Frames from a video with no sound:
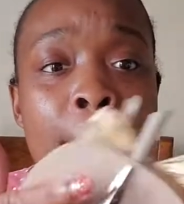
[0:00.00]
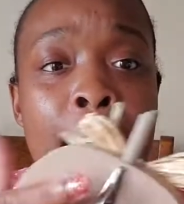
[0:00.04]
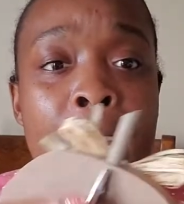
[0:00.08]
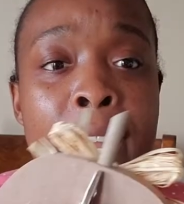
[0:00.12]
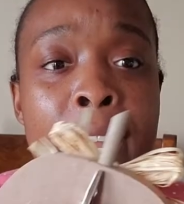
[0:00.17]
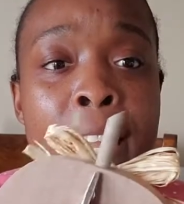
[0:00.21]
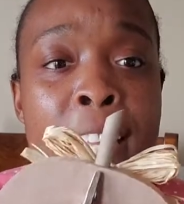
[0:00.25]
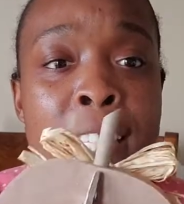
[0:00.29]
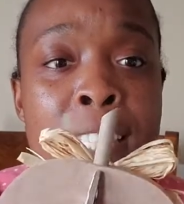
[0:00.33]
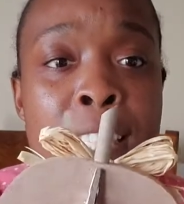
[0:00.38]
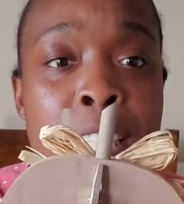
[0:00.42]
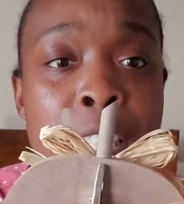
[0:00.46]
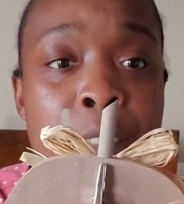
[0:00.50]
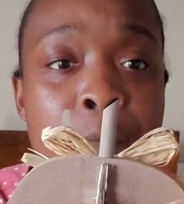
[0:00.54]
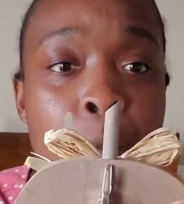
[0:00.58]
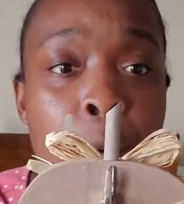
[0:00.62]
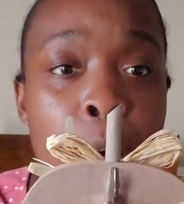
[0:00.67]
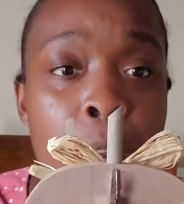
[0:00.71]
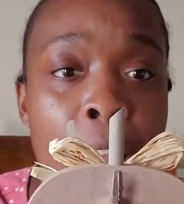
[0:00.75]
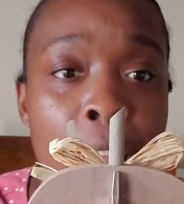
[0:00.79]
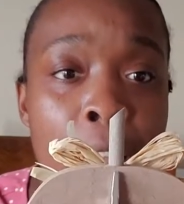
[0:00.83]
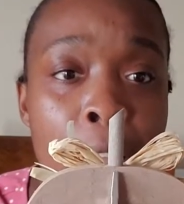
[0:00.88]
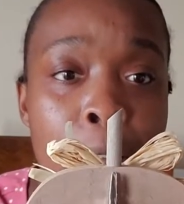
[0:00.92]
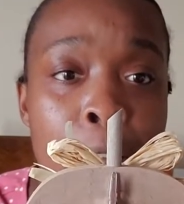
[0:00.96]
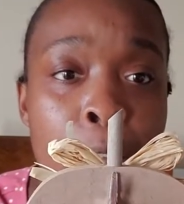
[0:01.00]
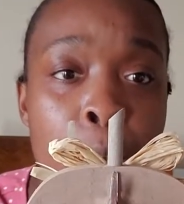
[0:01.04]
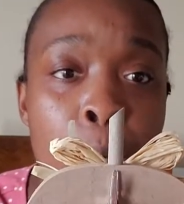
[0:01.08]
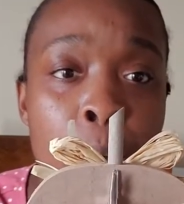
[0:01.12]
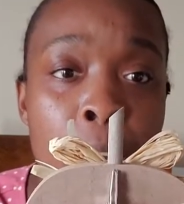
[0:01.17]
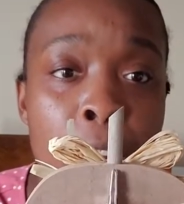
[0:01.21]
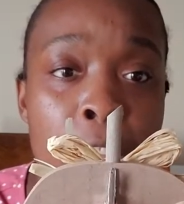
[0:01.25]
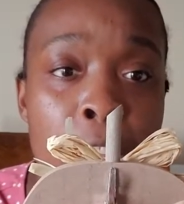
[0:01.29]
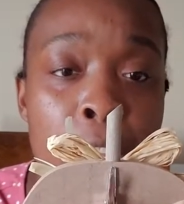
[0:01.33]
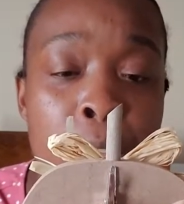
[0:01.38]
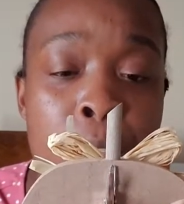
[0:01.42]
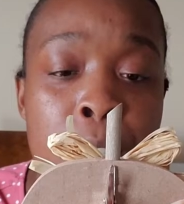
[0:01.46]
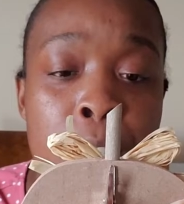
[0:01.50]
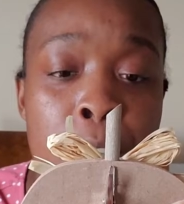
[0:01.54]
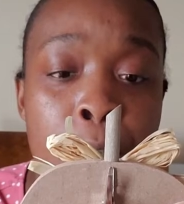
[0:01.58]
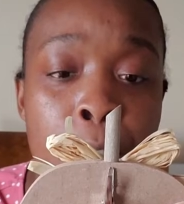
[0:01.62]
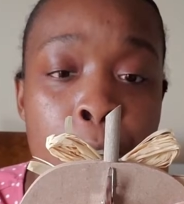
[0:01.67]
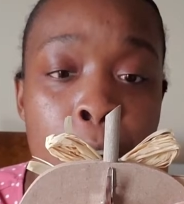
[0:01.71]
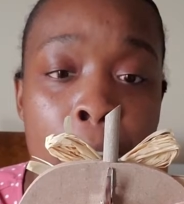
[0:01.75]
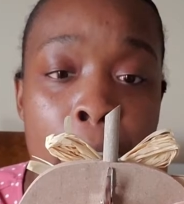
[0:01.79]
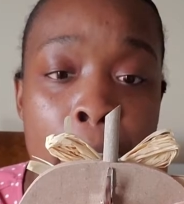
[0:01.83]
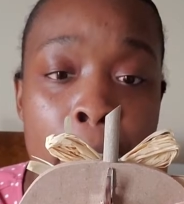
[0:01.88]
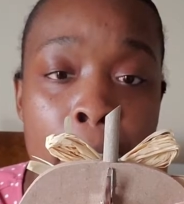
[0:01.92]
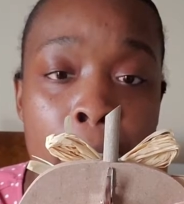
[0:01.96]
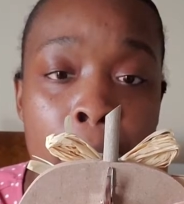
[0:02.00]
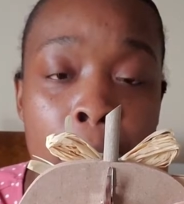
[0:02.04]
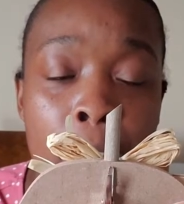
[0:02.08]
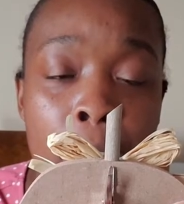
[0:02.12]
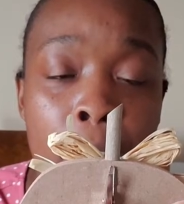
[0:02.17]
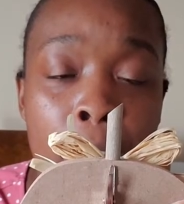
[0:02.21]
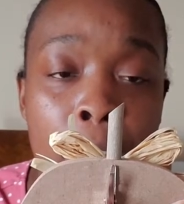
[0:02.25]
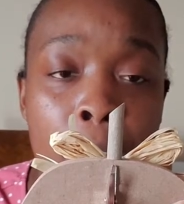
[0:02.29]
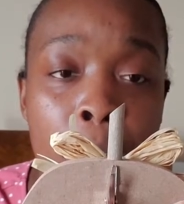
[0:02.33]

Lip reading: I guess it's for like if you want to use it for like